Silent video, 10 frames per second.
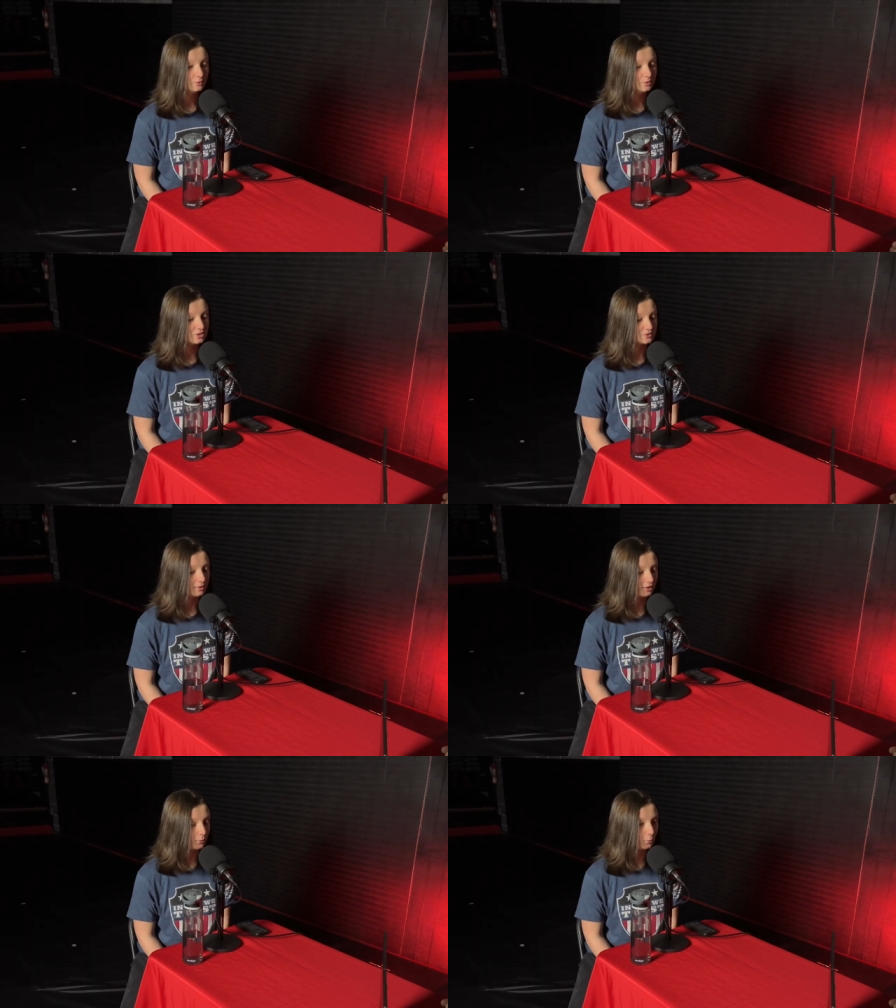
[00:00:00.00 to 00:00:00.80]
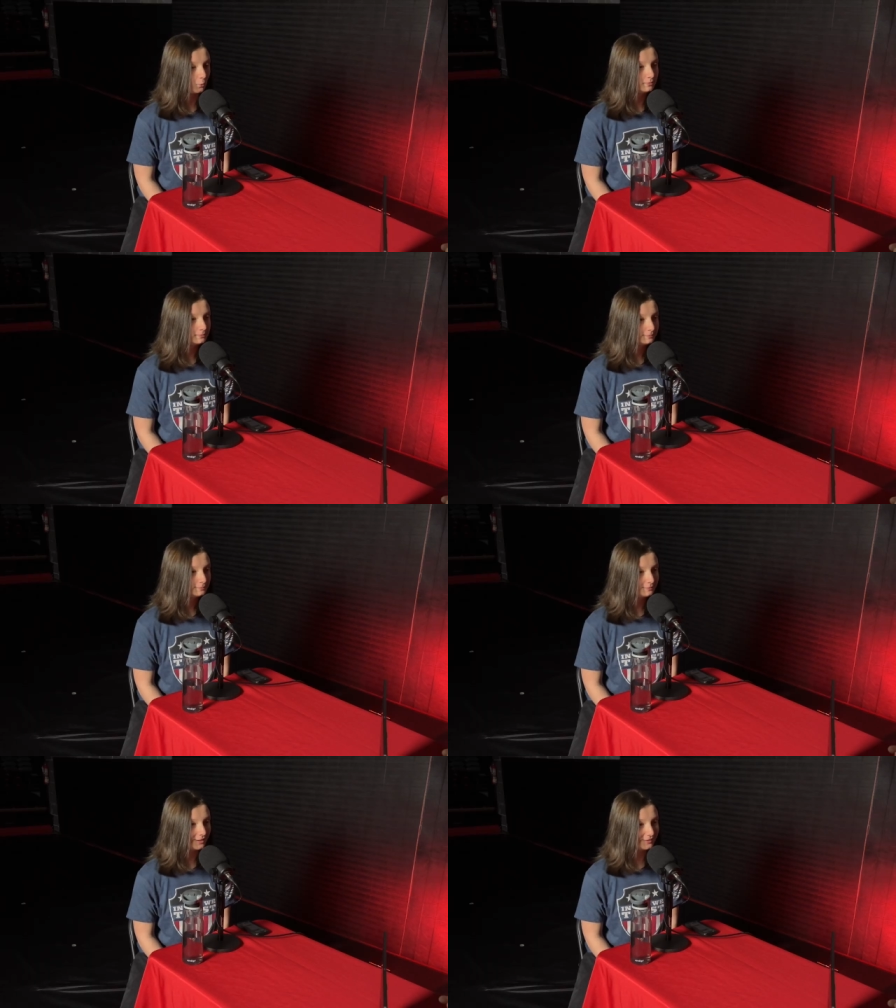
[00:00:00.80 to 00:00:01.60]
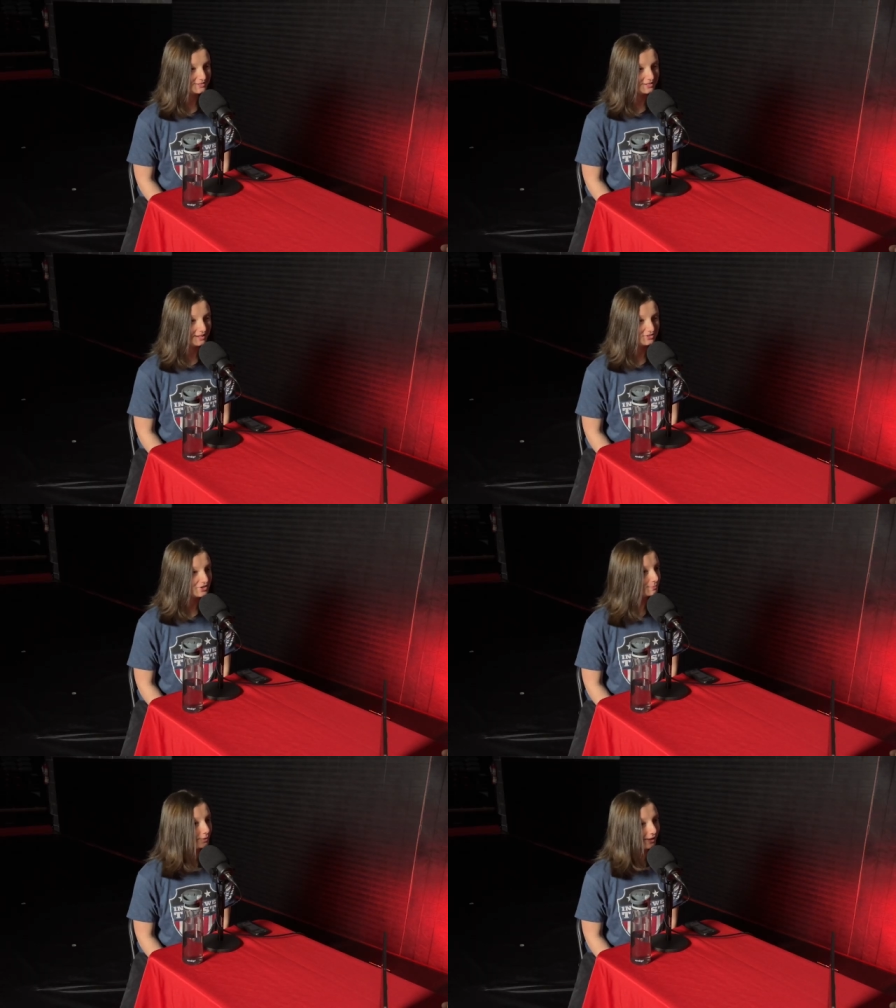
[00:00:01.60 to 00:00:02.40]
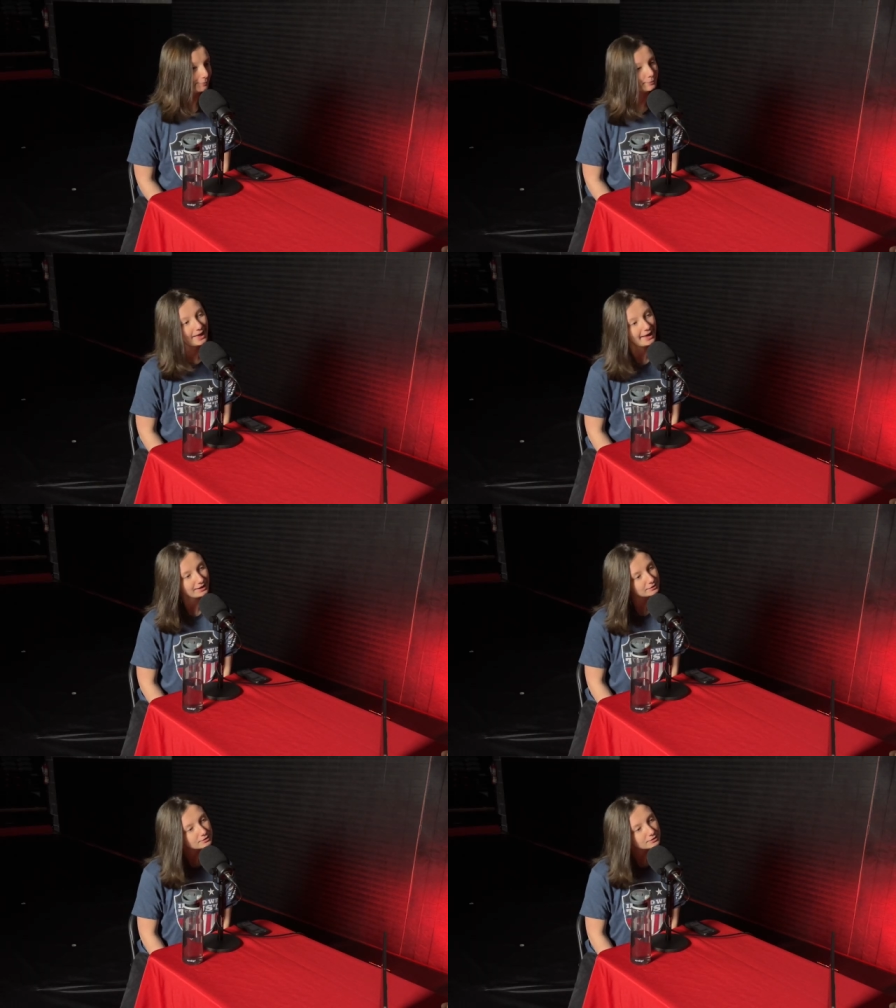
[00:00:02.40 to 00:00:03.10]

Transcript: which is really cool. No, it's yeah. not just plain black.